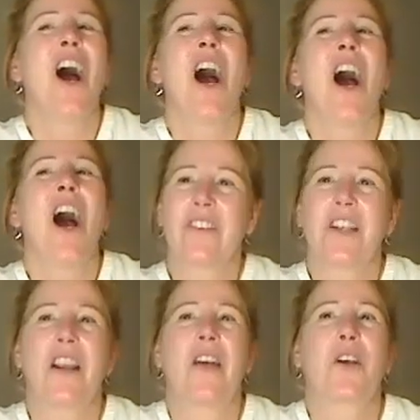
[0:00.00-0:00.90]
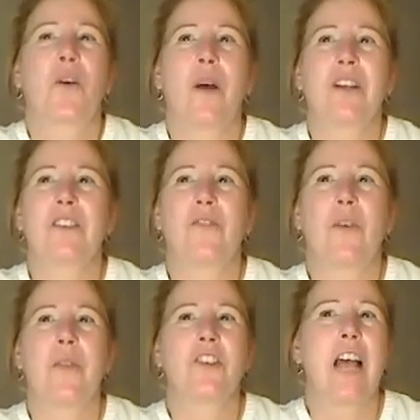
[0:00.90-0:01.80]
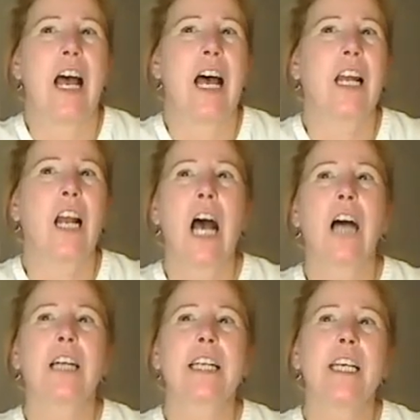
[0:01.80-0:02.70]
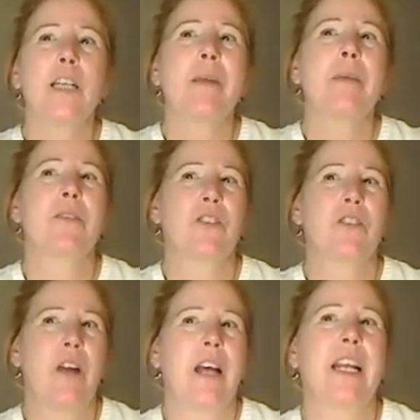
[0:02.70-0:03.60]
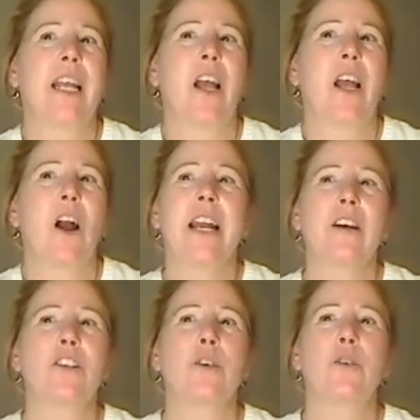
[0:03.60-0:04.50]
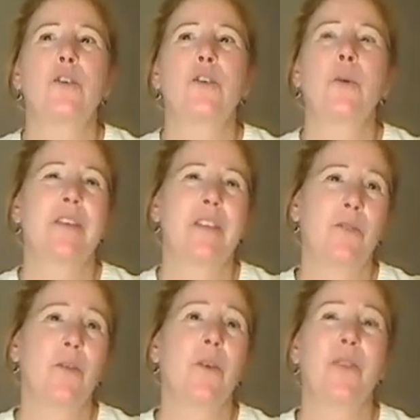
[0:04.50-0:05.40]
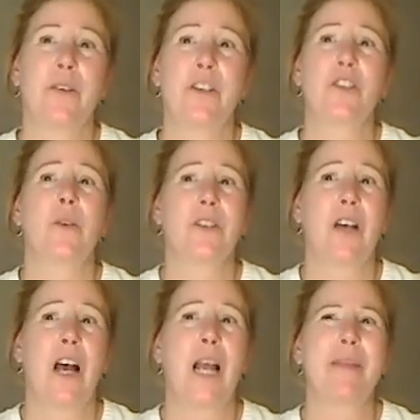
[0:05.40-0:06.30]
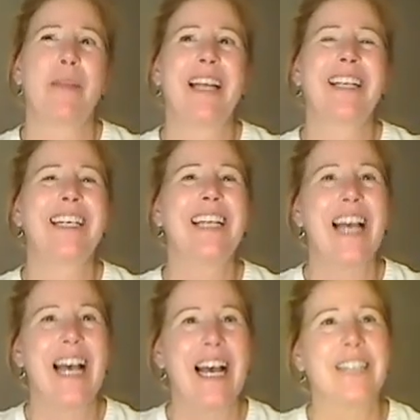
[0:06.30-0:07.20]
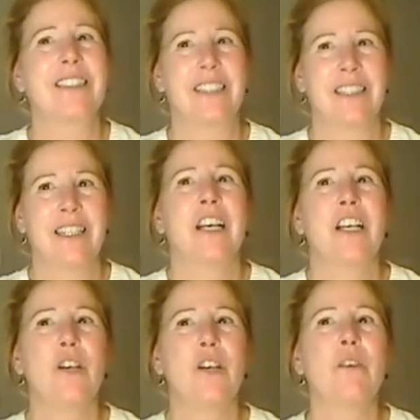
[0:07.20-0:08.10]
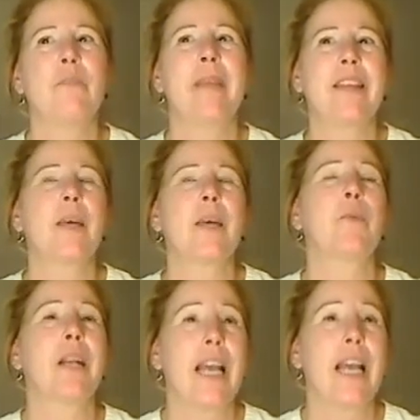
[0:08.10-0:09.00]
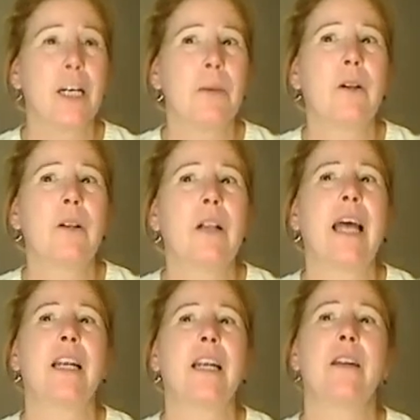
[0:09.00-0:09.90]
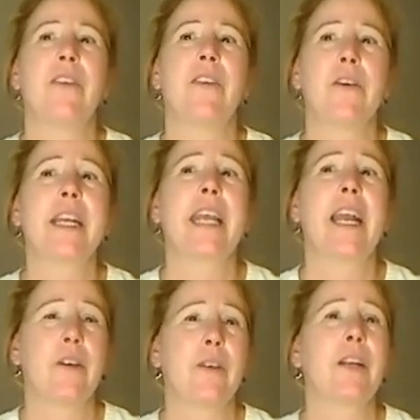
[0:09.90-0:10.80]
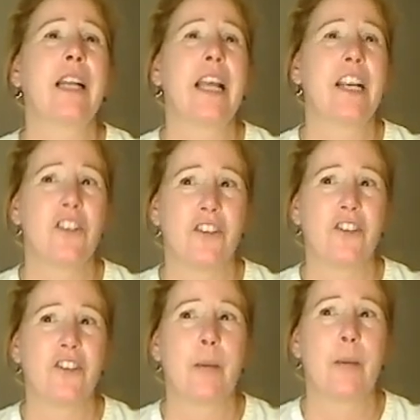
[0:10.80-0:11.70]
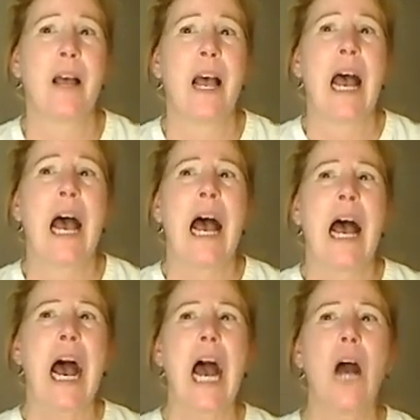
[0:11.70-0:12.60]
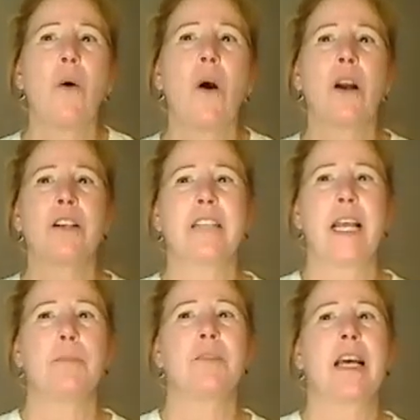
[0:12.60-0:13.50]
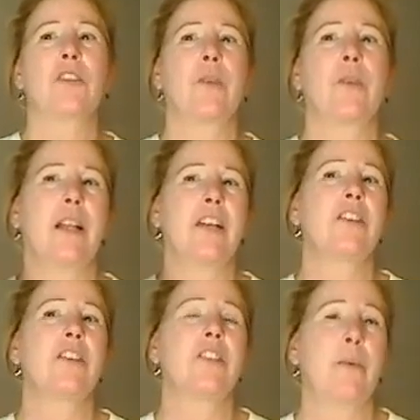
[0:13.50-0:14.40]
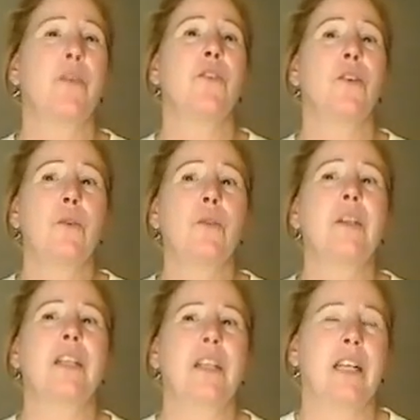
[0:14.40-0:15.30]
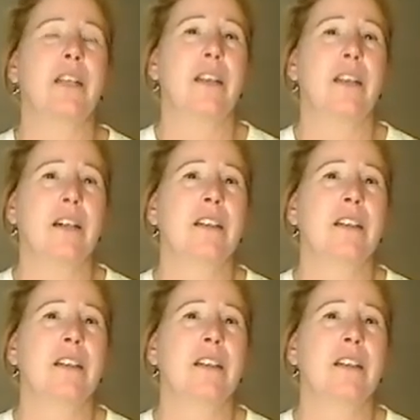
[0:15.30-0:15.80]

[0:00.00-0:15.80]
This is another question from the chat. Hakeem and Mr. Reddy are characters whom we see for a very short time, and yet you have made them relatable and in a very caring relationship. How are same-sex relationships viewed in India?